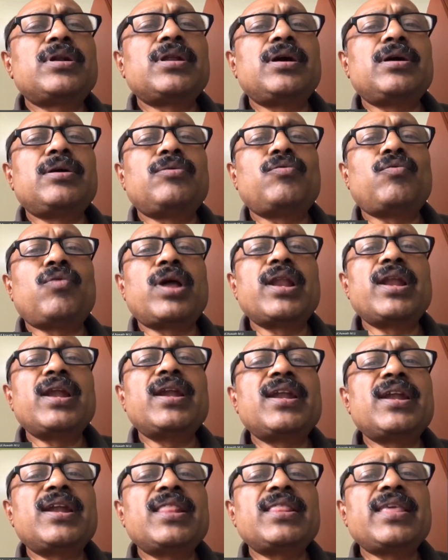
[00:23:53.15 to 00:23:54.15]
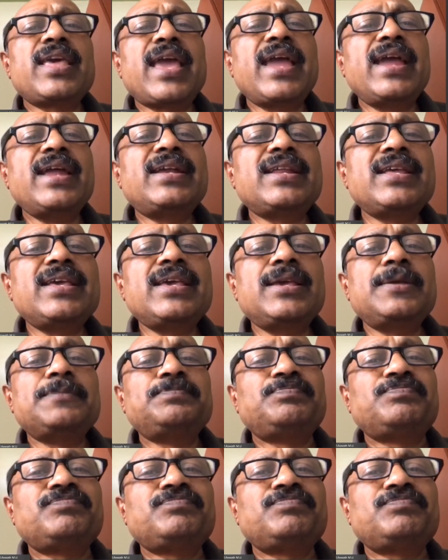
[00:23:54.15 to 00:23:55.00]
180